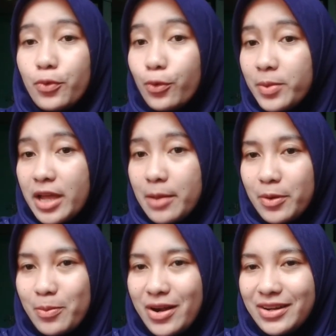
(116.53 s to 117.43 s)
rupiah
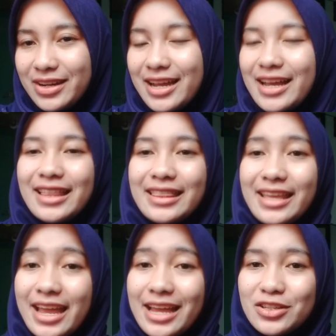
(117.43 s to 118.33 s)
per month the
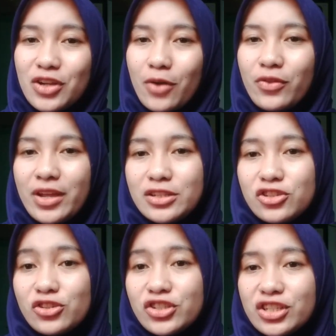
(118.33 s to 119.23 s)
age of the
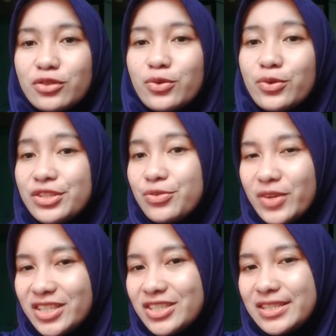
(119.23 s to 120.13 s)
insured child who is
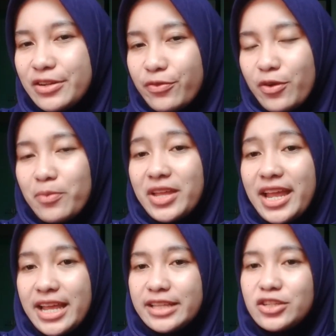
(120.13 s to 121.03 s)
registered from the
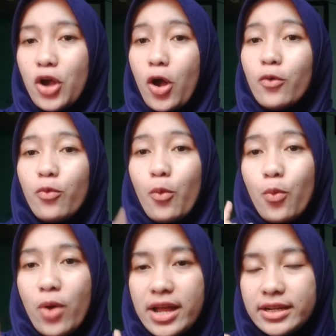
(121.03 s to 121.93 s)
age of
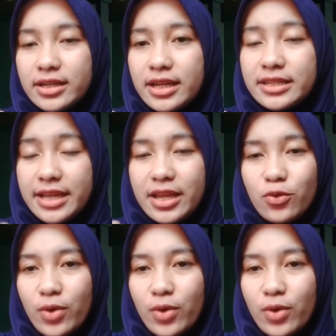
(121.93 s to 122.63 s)
1 day